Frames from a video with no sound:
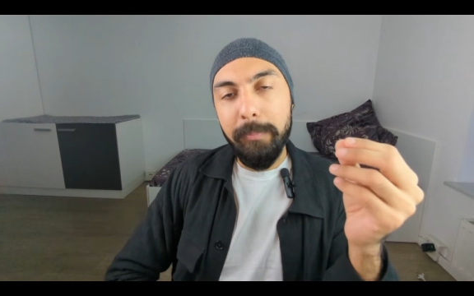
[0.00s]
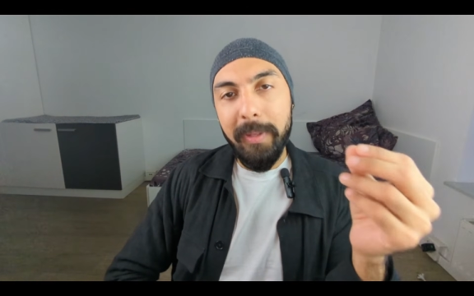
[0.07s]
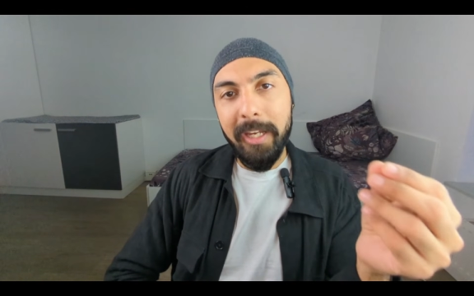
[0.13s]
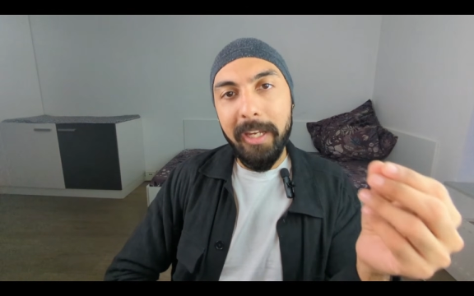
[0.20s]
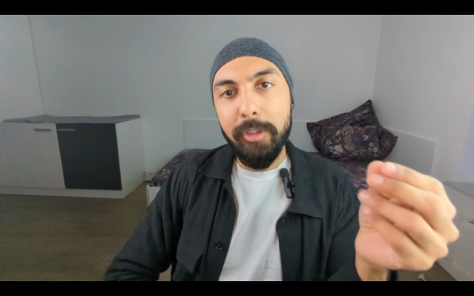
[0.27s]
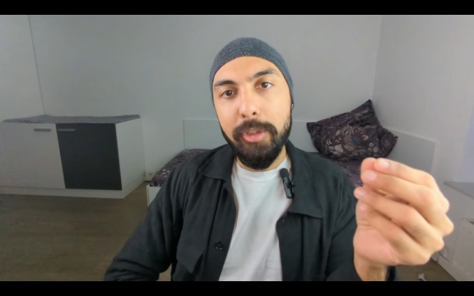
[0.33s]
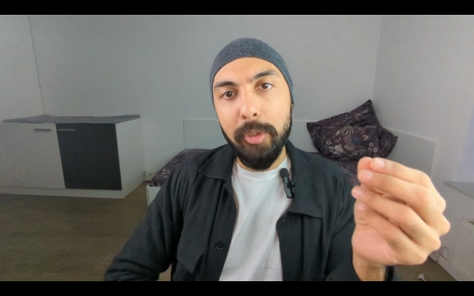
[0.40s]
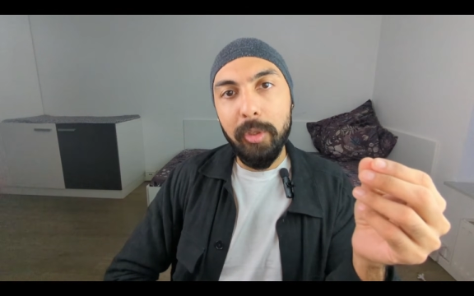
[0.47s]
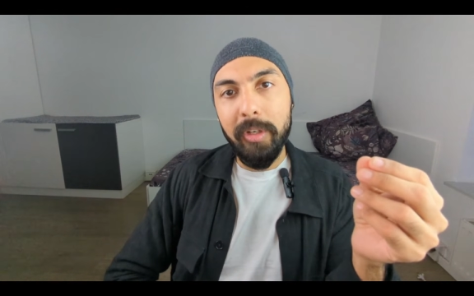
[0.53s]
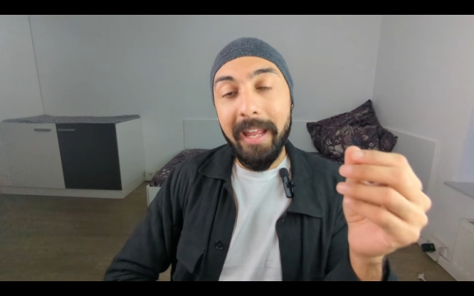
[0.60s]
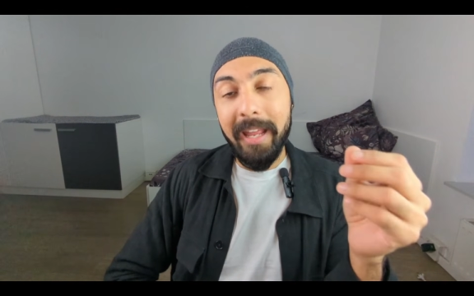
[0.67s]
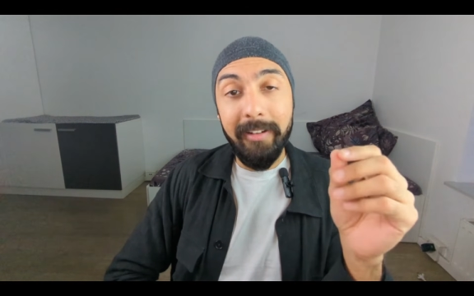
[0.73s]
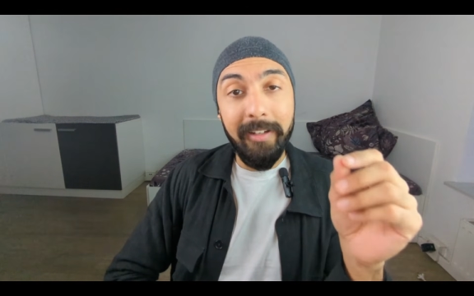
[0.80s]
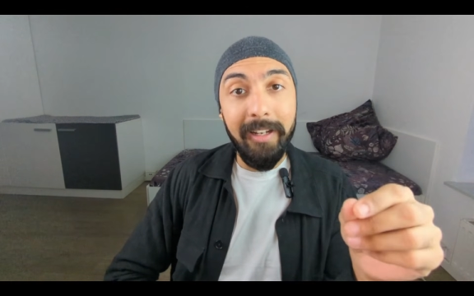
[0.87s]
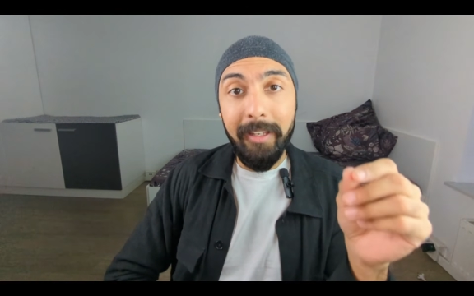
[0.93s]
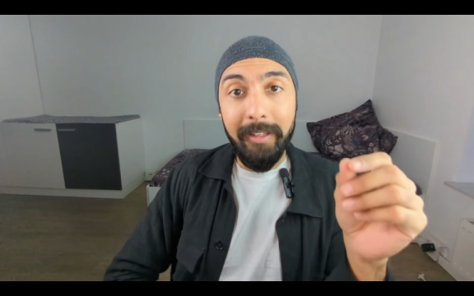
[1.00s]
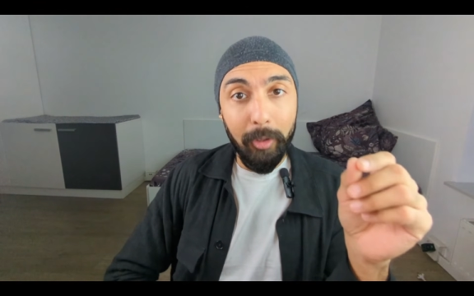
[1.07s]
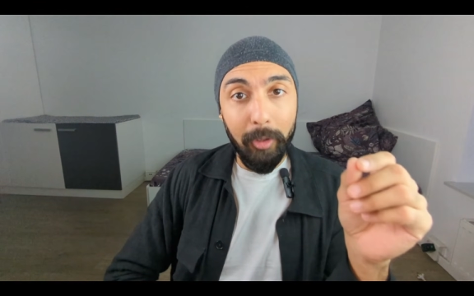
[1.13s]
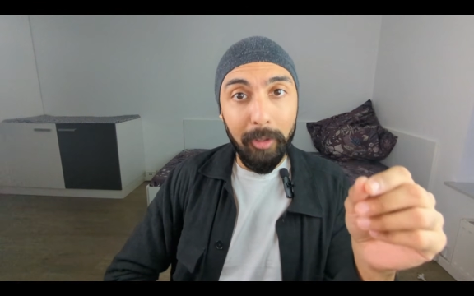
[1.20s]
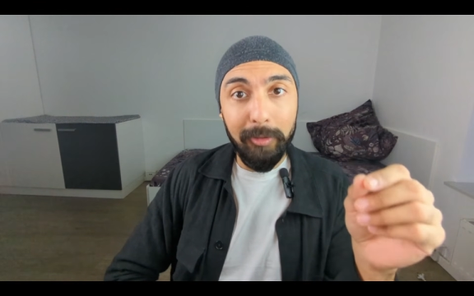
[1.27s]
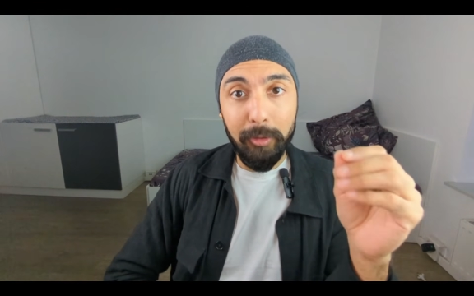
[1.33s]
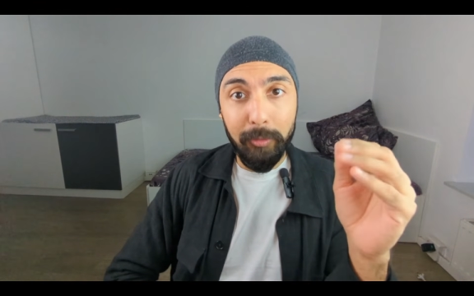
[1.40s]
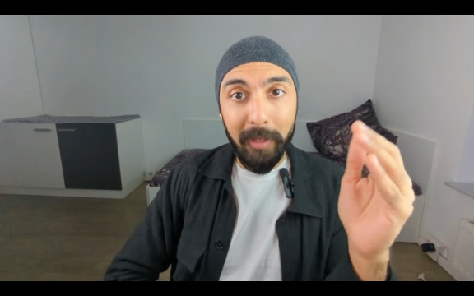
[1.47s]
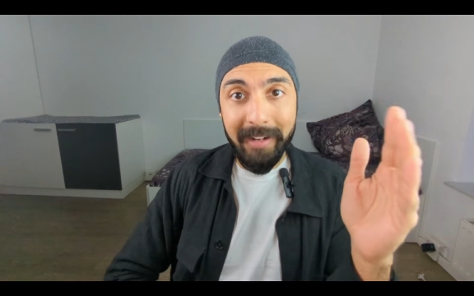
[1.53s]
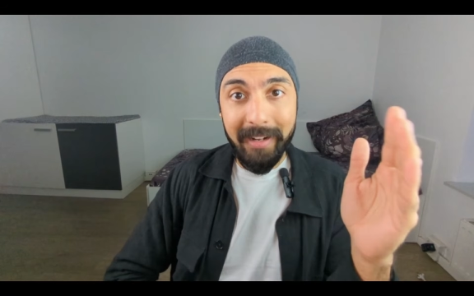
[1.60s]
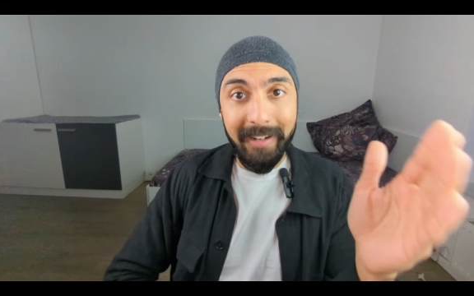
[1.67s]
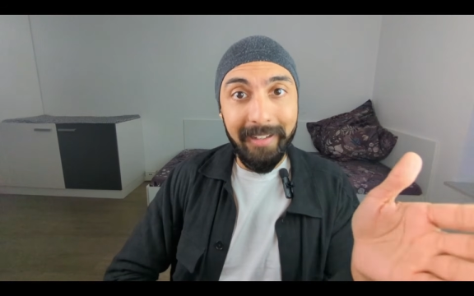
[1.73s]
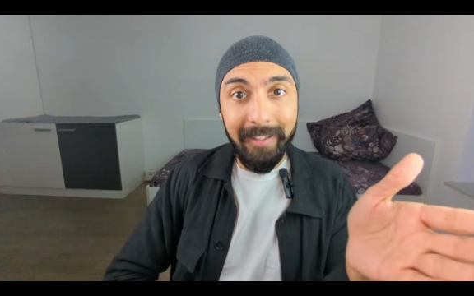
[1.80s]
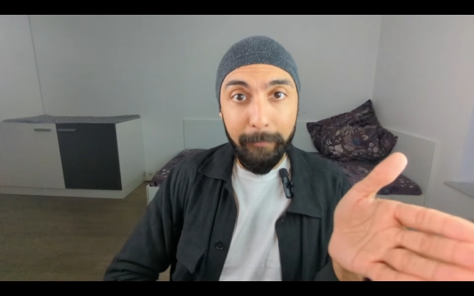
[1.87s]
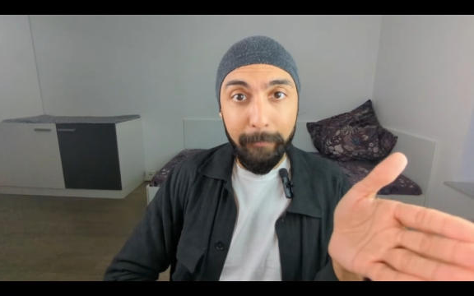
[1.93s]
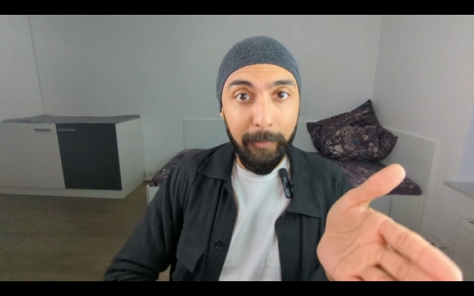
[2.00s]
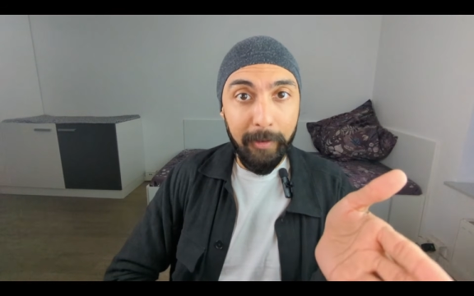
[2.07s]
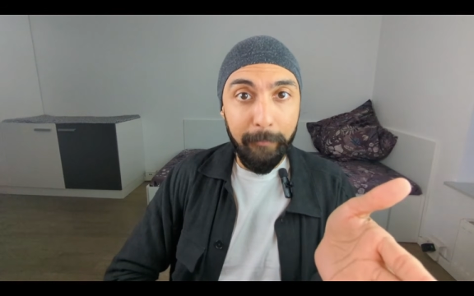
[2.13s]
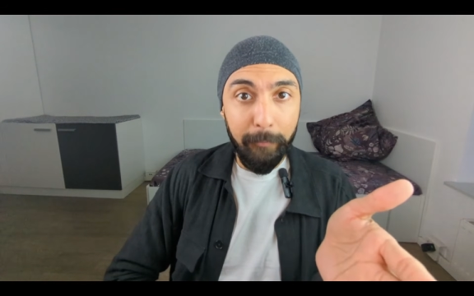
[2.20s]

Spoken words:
make sure and really also identify